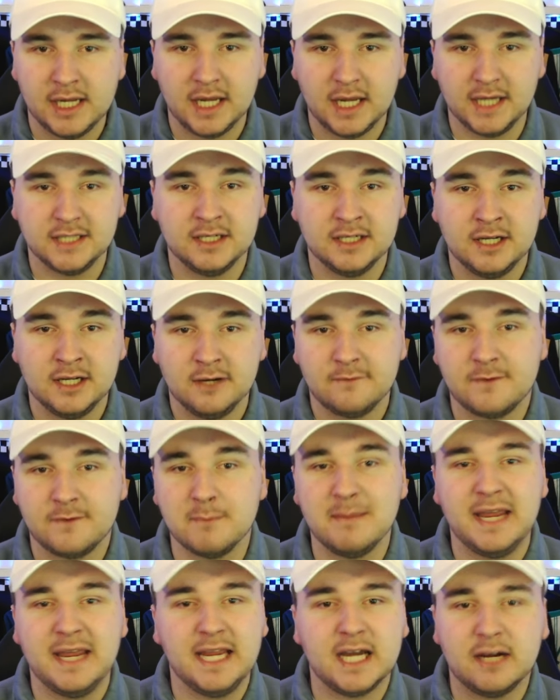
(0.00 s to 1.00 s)
And for
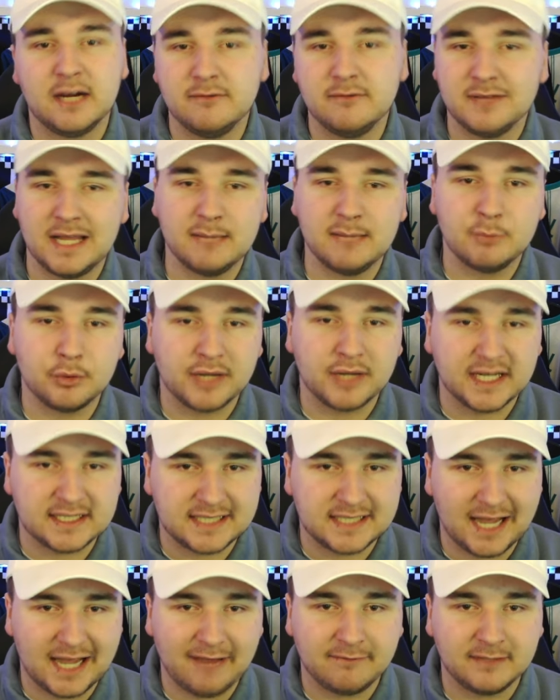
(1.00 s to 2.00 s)
me, I've labelled it
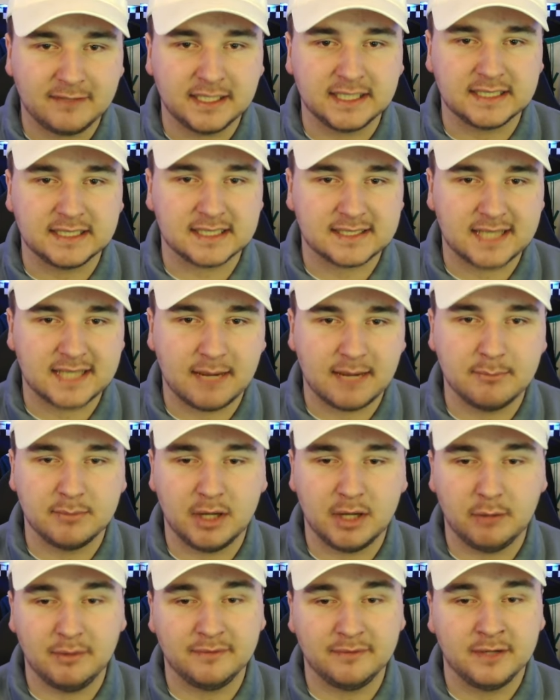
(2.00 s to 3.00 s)
Deathly
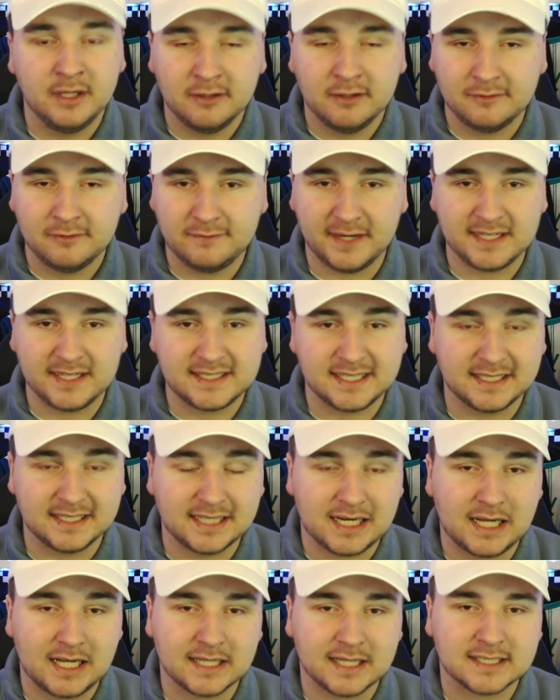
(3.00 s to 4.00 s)
December, with facing
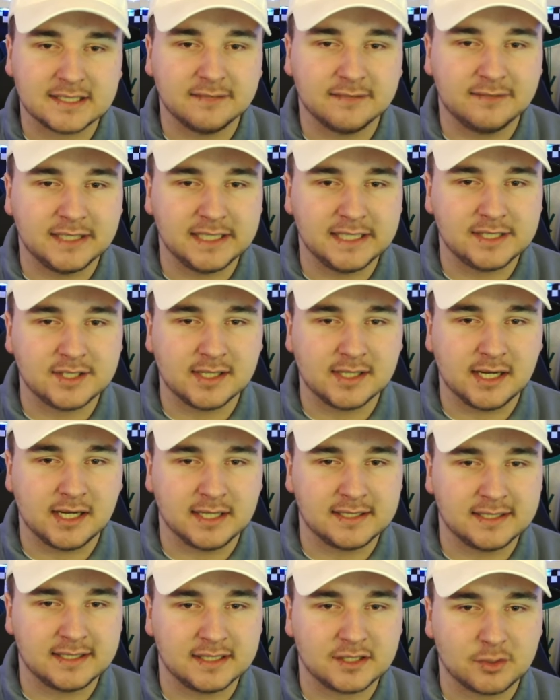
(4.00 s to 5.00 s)
the likes of Leeds
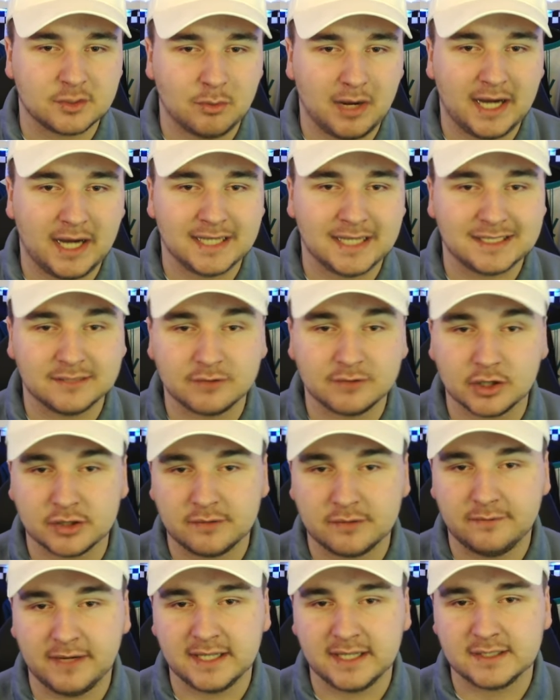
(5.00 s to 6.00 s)
United twice. You've got
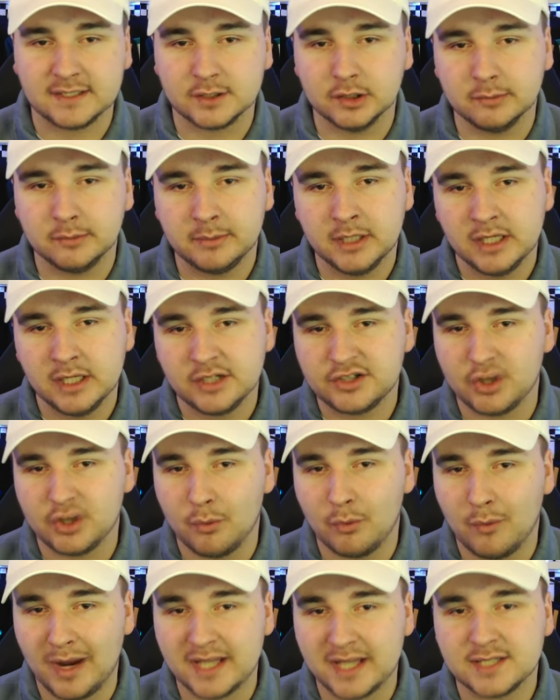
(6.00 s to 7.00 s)
to face up to
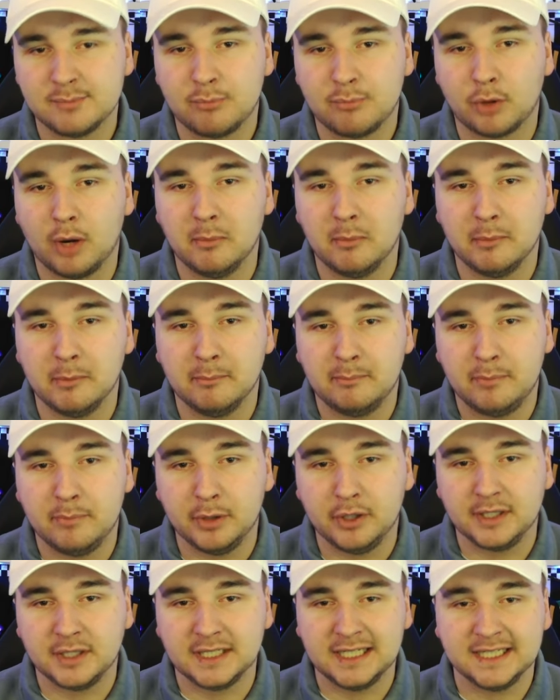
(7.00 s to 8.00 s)
West Brom and
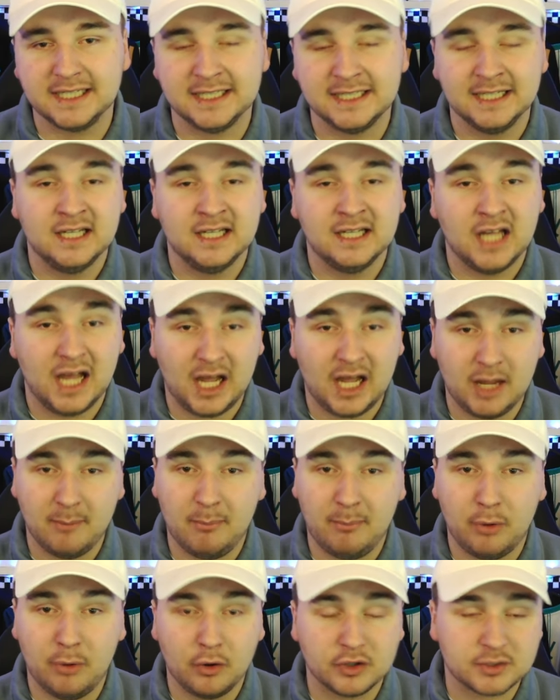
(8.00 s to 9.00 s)
Burnley.
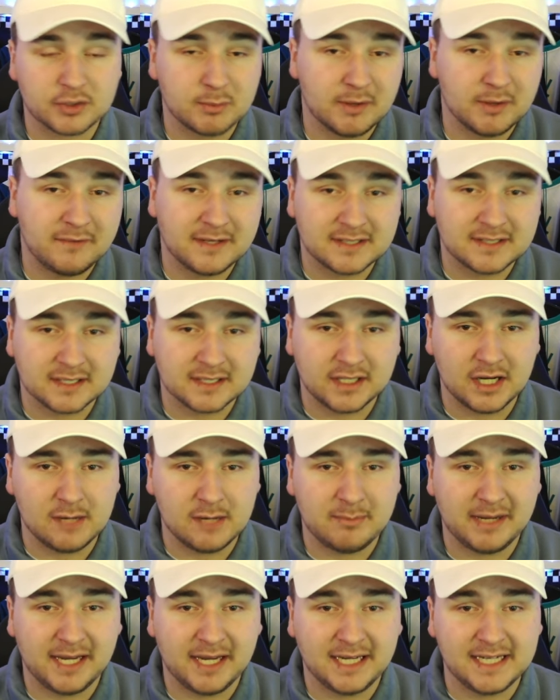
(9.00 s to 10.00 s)
And Portsmouth isn't going to
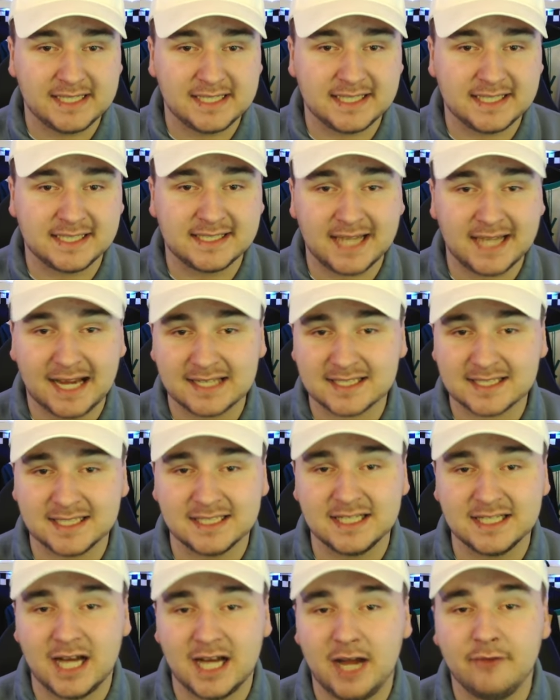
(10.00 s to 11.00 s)
be an easy task,
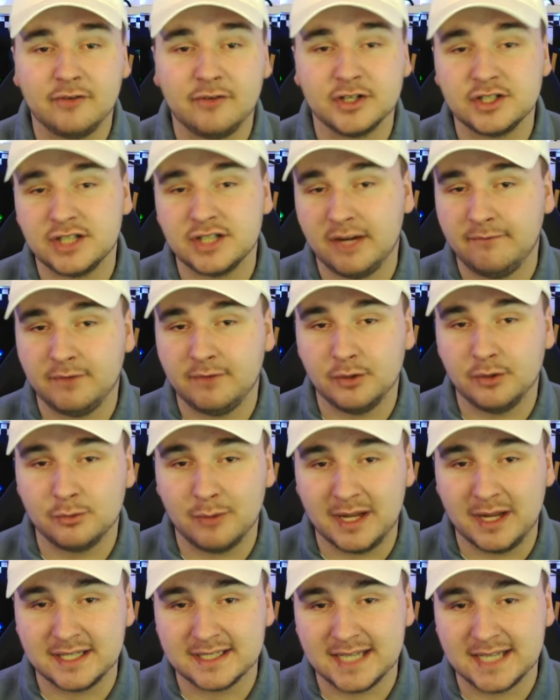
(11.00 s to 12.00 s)
and neither is Sheffield
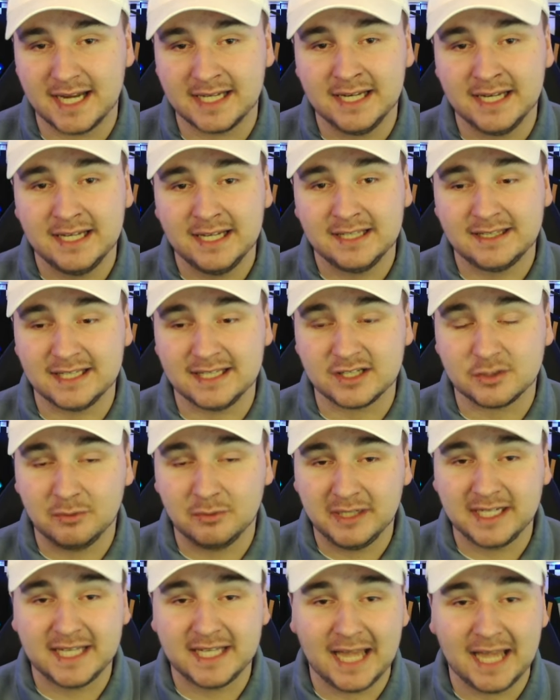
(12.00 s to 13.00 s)
Wednesday this
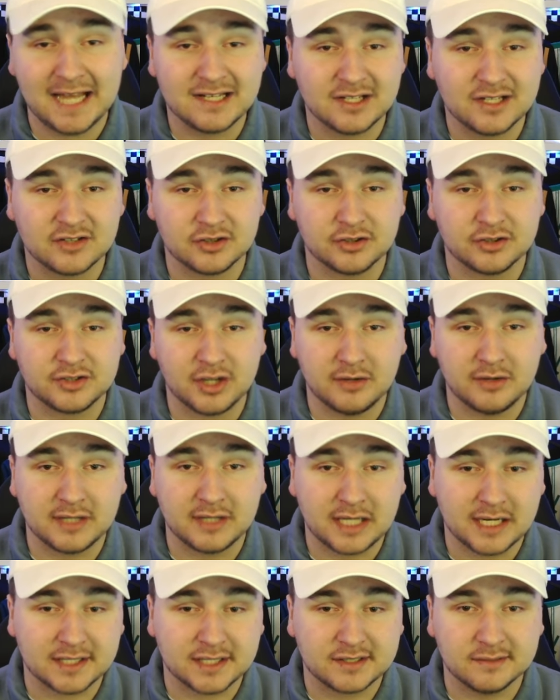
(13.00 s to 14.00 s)
weekend. There's also the
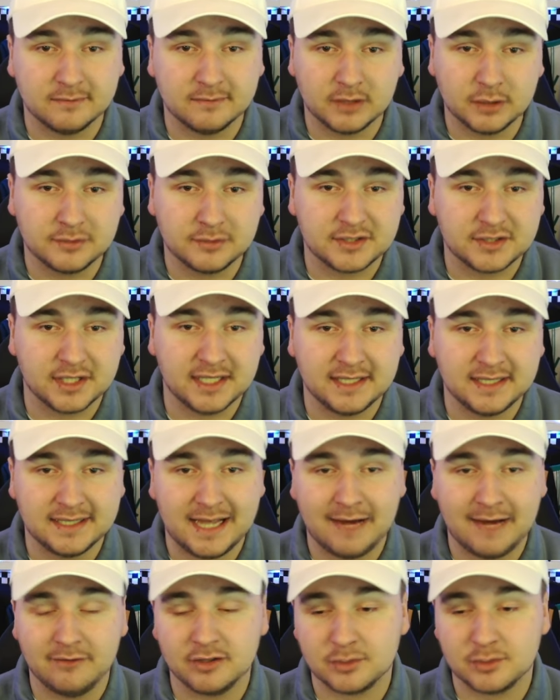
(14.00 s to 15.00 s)
likes of Luton in
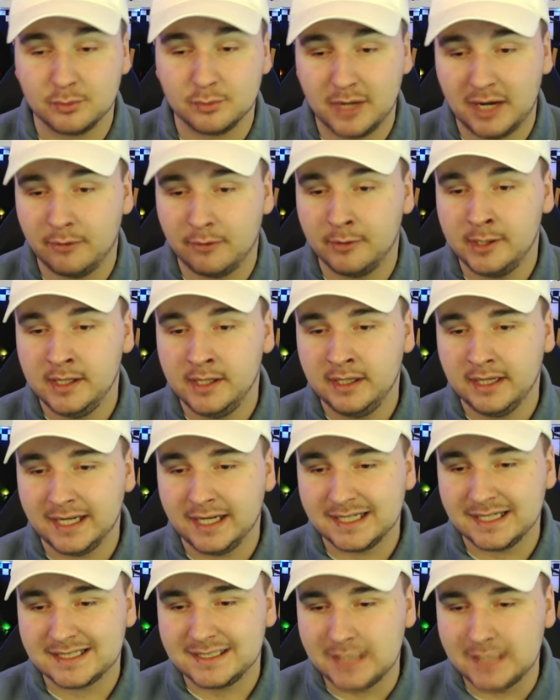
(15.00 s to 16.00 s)
there as well.
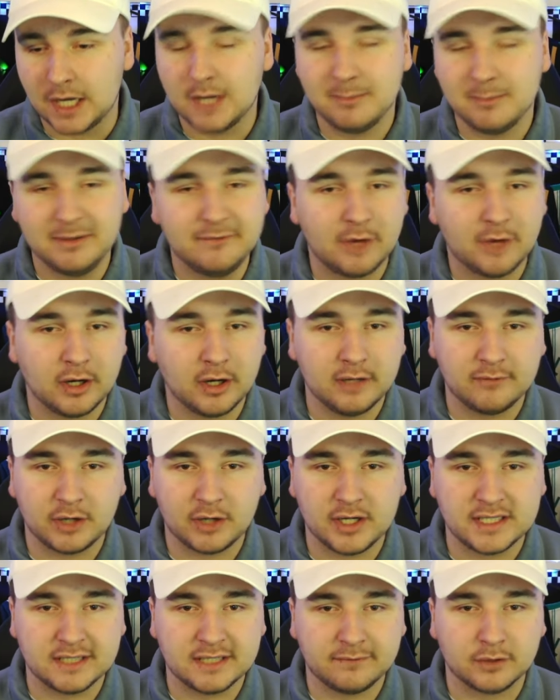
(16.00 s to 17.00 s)
It's going to be very,
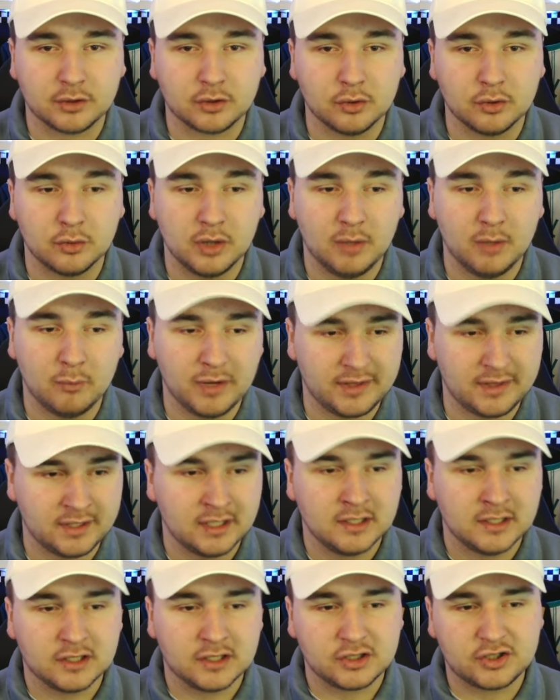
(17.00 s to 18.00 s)
very difficult. And with
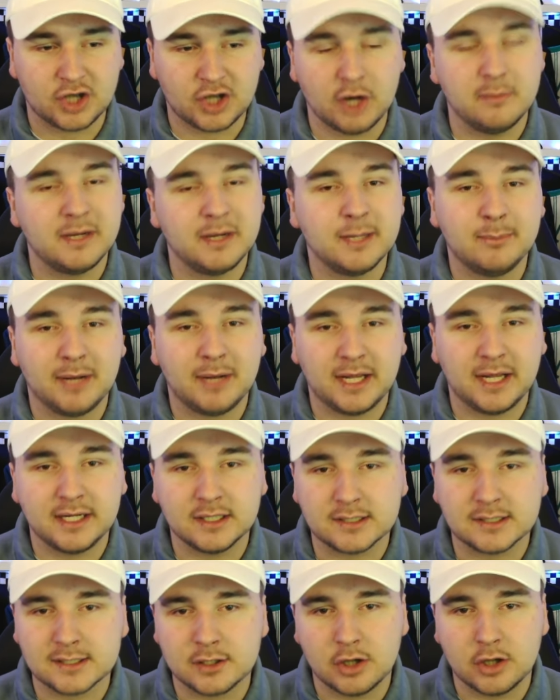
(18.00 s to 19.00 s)
so many
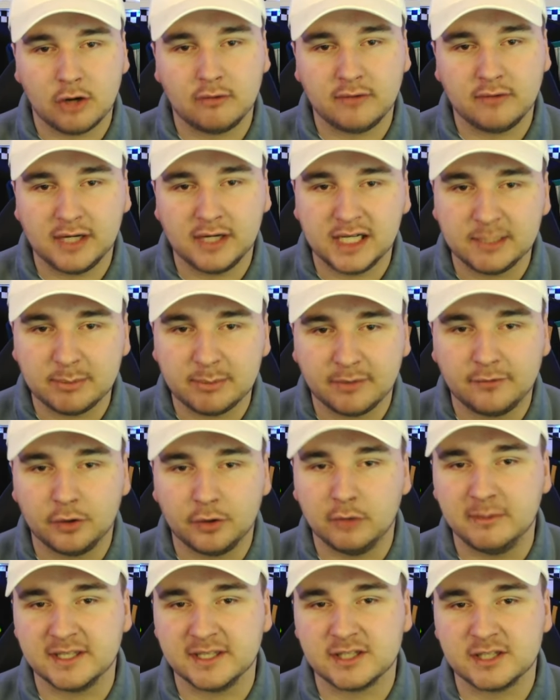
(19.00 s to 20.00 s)
players not really
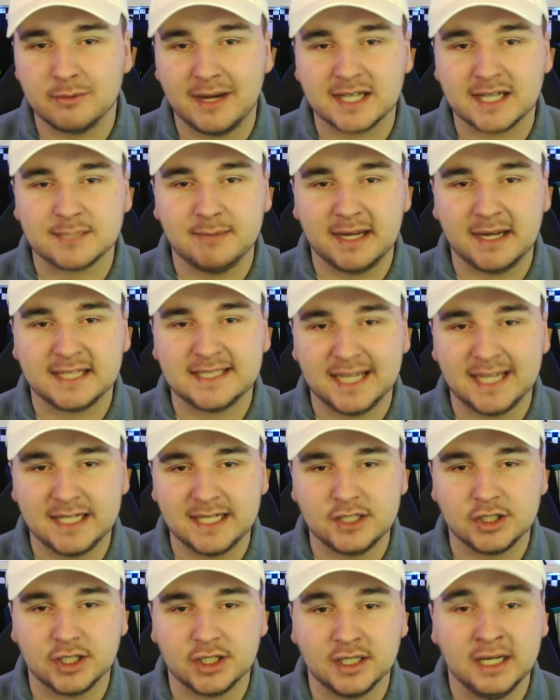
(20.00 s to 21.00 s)
performing to
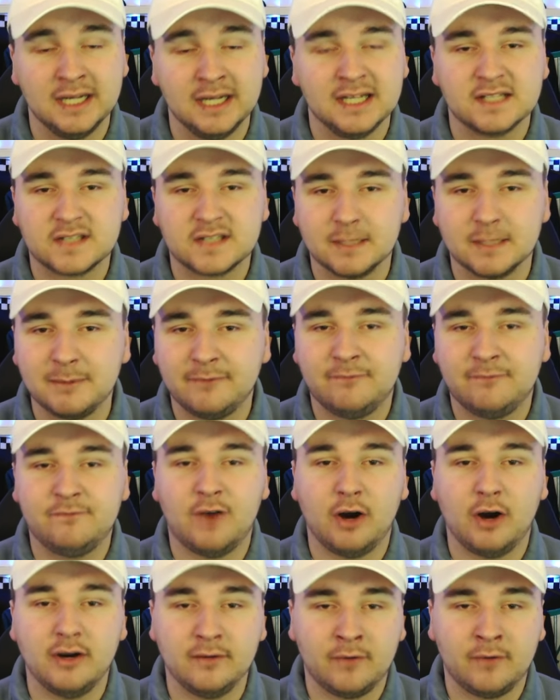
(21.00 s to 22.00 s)
expectation, it's going to be
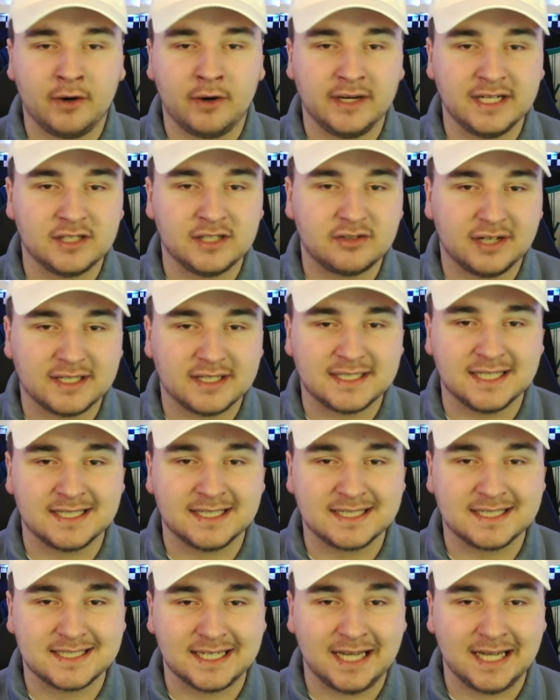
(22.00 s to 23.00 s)
very, very interesting
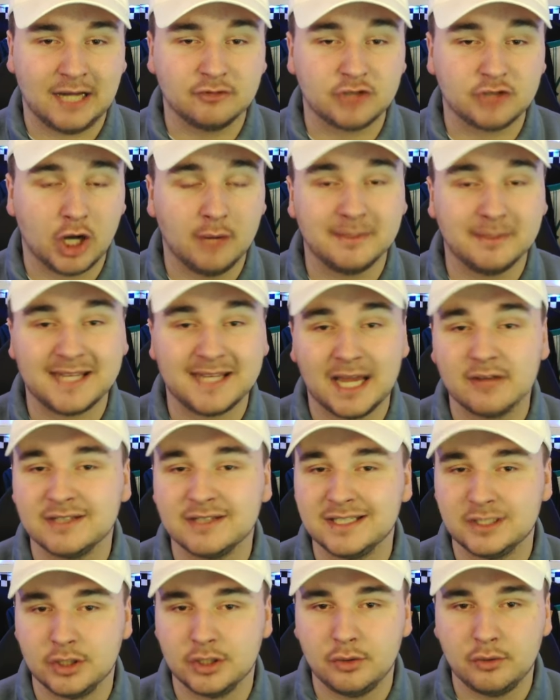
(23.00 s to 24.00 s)
to see how Derby
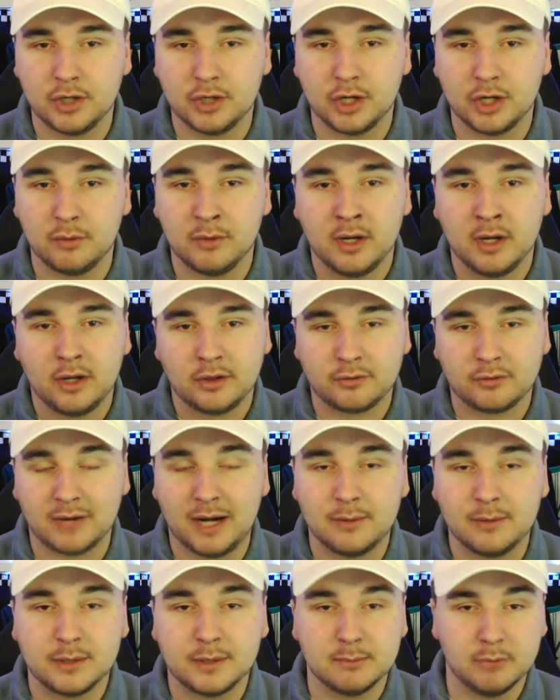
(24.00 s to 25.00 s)
County do
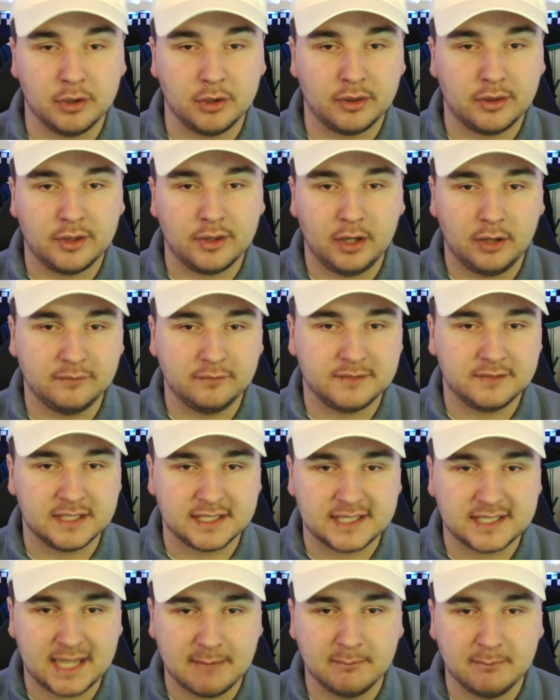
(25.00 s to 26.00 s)
throughout the month of
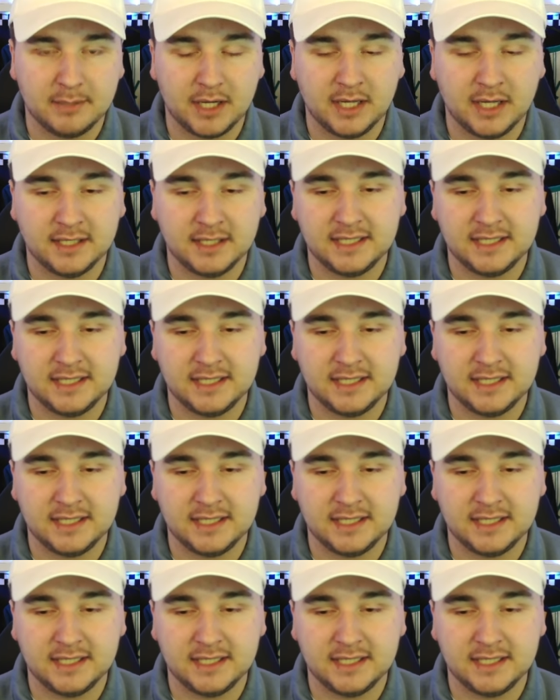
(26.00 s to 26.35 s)
December.